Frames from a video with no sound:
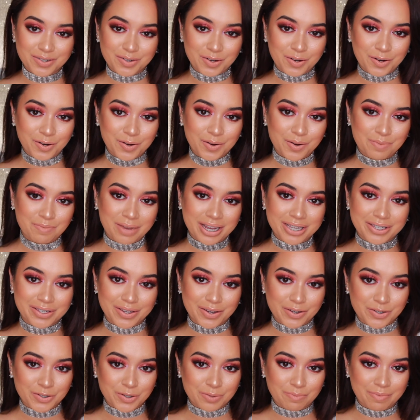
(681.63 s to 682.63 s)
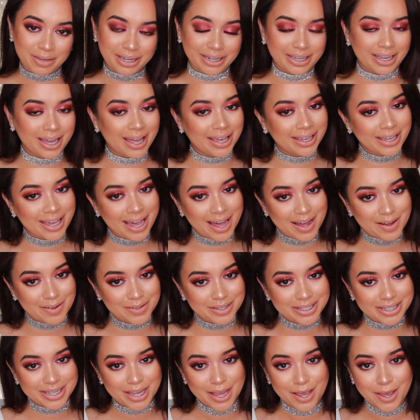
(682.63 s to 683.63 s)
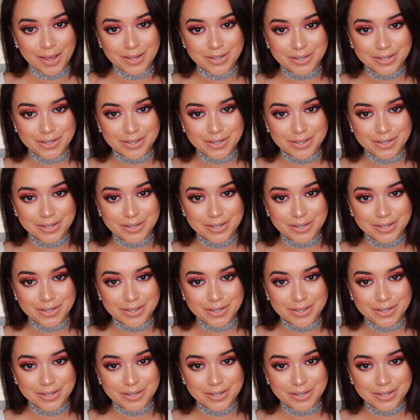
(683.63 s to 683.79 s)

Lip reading: to my social media accounts.